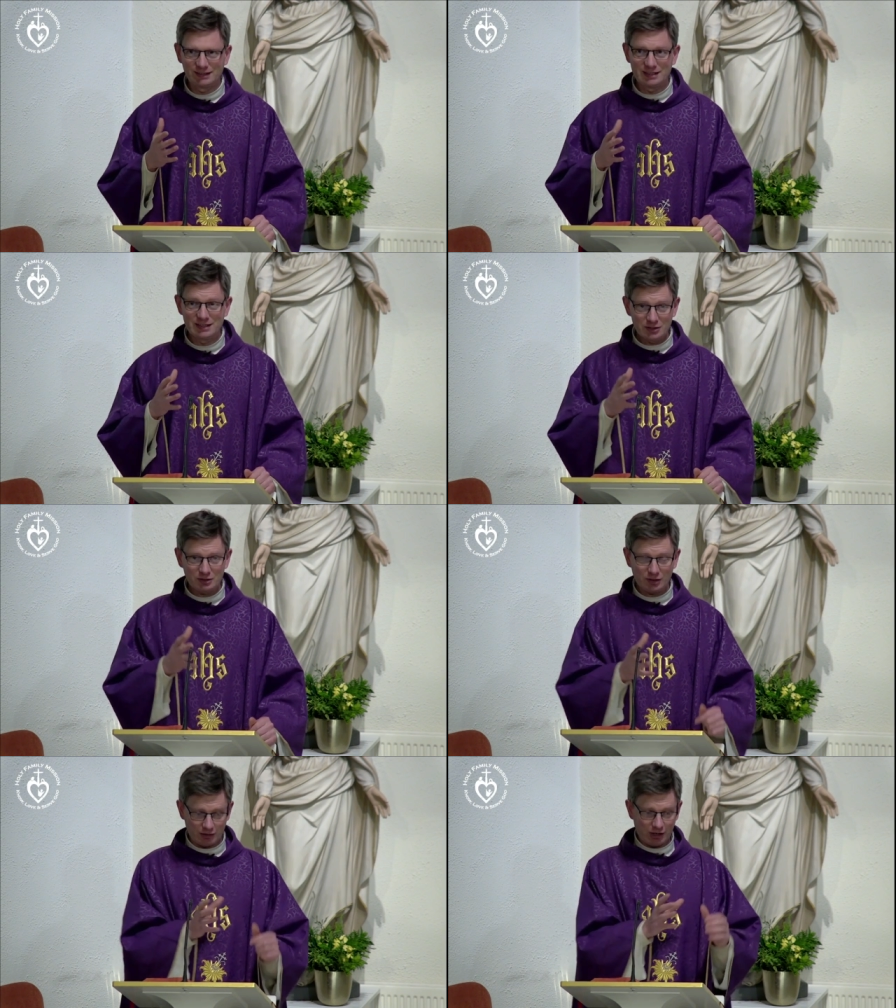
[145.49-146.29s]

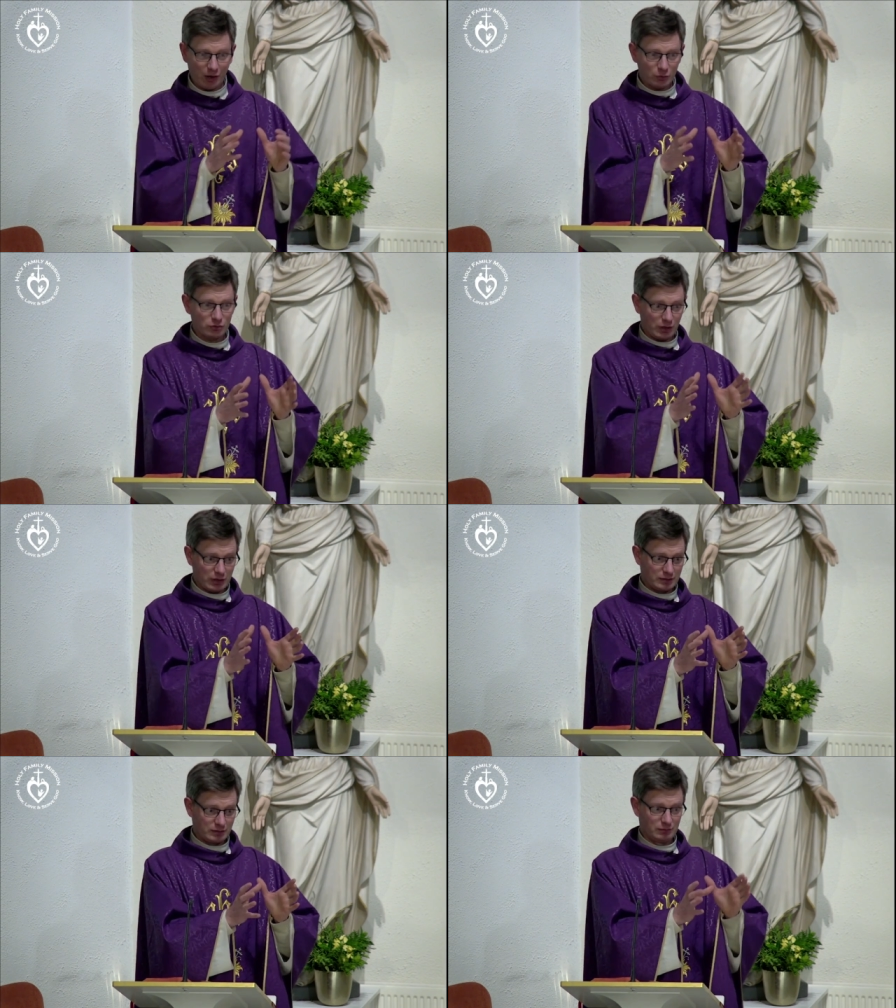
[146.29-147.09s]
either are
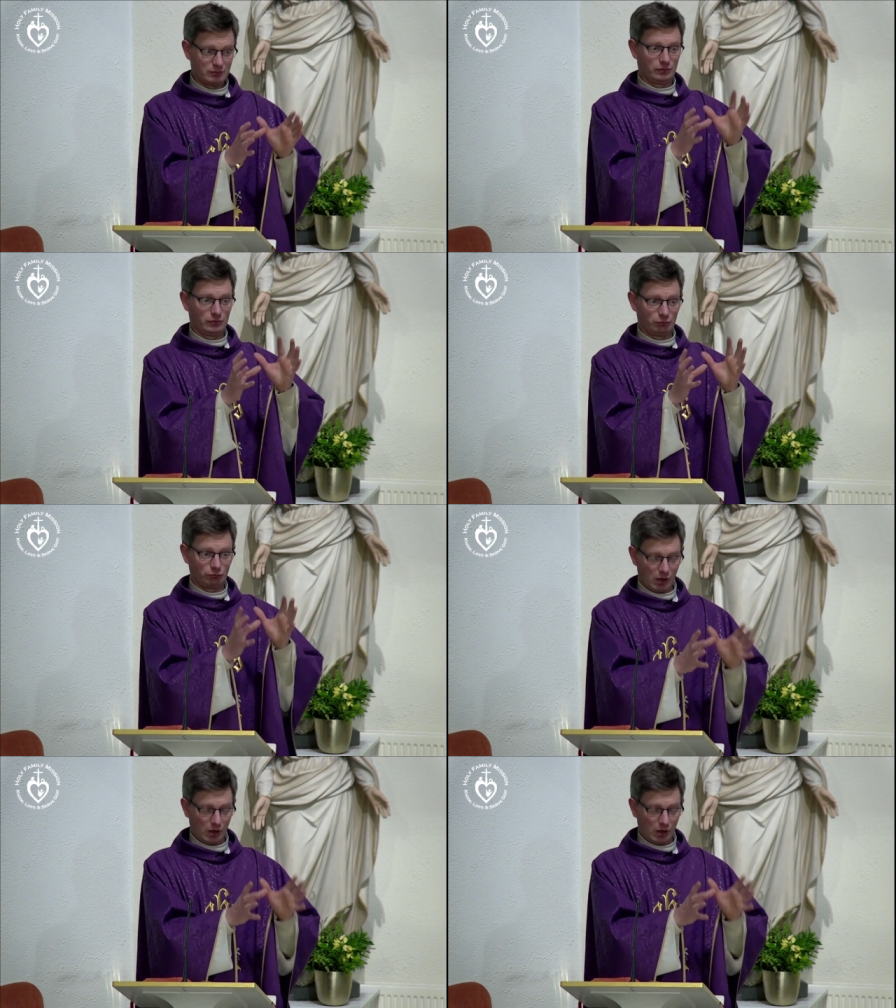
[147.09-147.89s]
outright
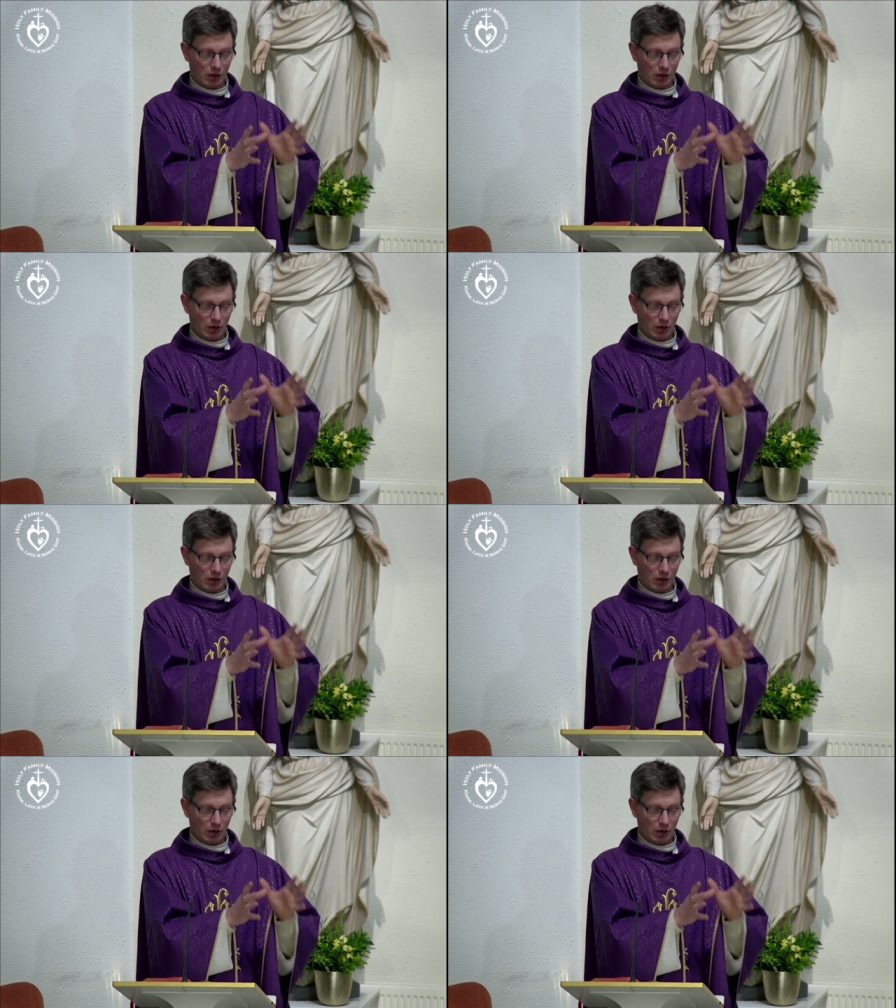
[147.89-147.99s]
wrong